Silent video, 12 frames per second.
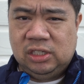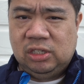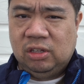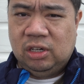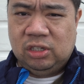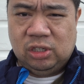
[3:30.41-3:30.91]

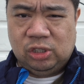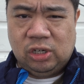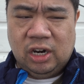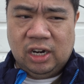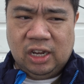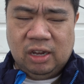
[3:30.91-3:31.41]
so that they're
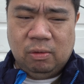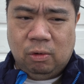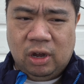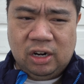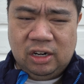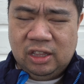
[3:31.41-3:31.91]
trying to get
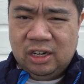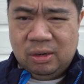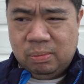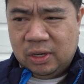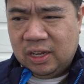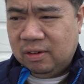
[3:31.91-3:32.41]
water in there,
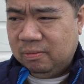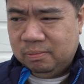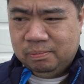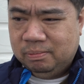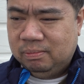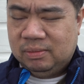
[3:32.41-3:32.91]
but
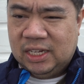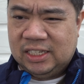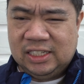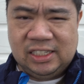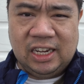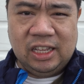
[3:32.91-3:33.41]

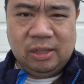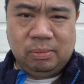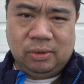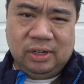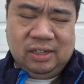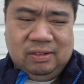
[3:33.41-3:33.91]
that's aside the
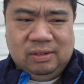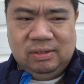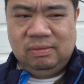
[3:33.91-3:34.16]
point.